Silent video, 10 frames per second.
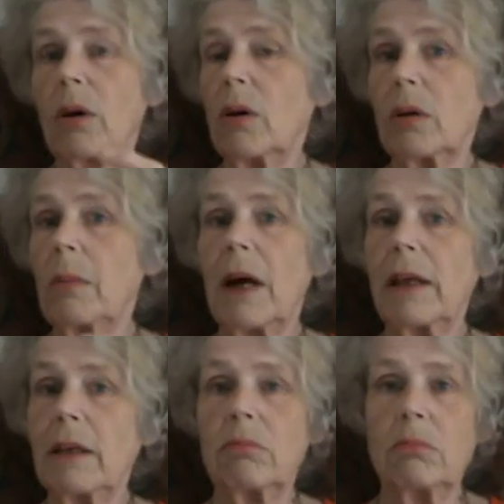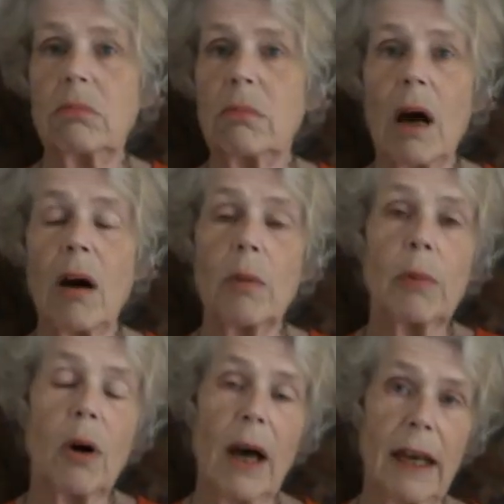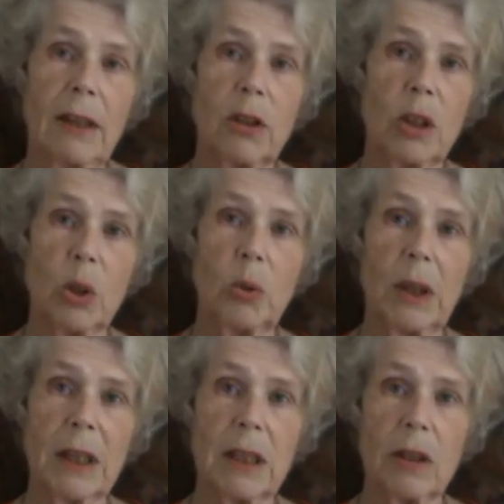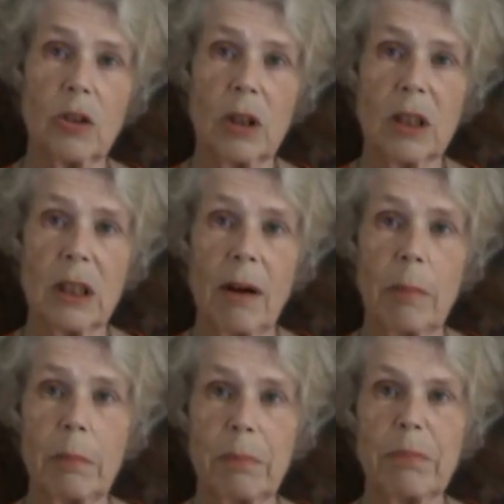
on my arm or hand at all, etc. So I'm